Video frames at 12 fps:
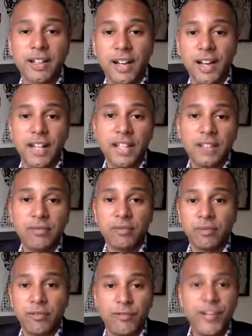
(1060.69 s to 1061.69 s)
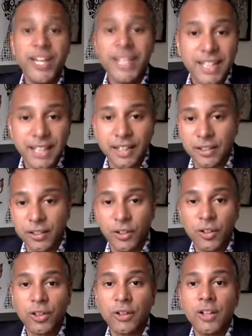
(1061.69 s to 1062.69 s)
i.e. failure,
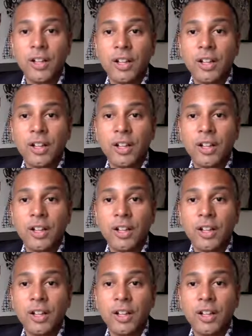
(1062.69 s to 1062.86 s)
or,